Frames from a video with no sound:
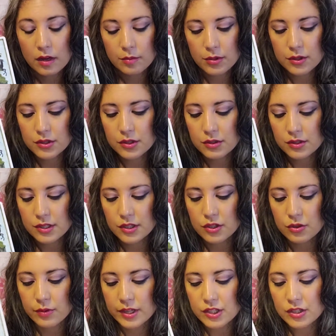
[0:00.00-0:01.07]
personal
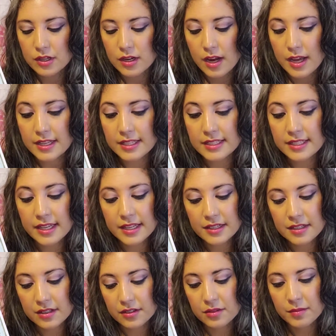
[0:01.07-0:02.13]
situation, and I
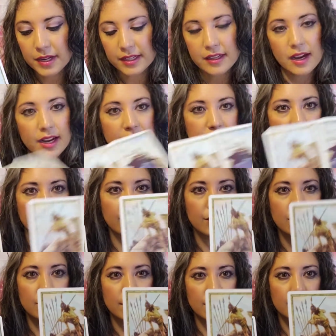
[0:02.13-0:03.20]
said to my guides, if
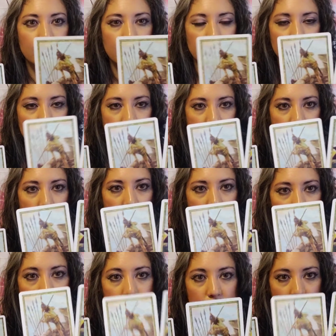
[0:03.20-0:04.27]
you give me
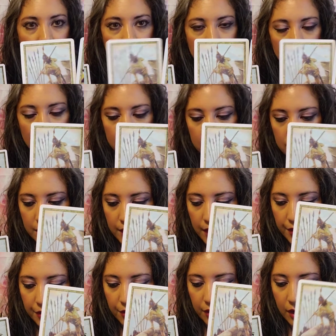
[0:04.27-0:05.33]
these 2 cards
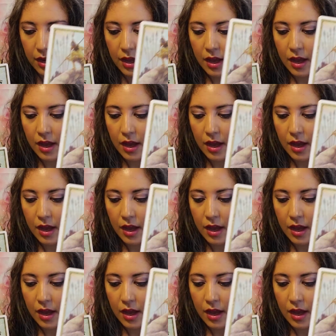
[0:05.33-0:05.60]
together,